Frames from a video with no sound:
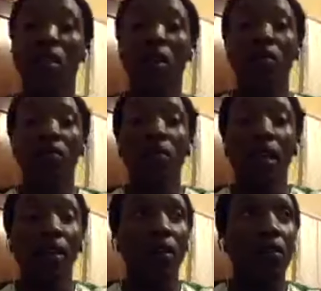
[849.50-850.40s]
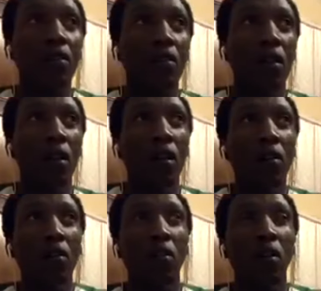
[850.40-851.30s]
I
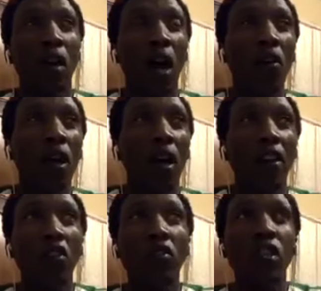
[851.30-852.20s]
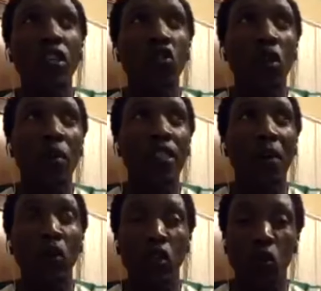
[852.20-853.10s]
don't think it's going to be
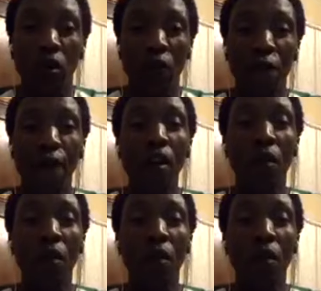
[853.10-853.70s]
someone that's going to fill